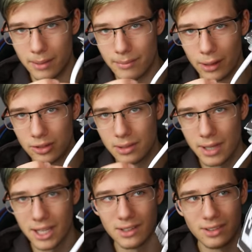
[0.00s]
mounting
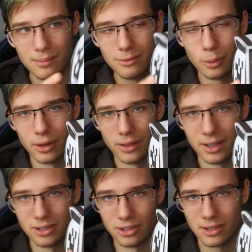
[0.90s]
mechanism where they
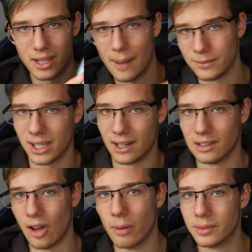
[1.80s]
just kept getting
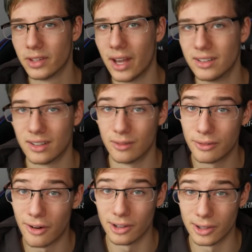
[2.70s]
lopsided and
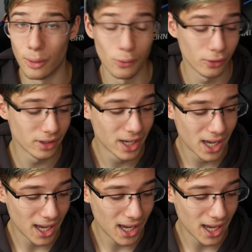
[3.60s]
falling over.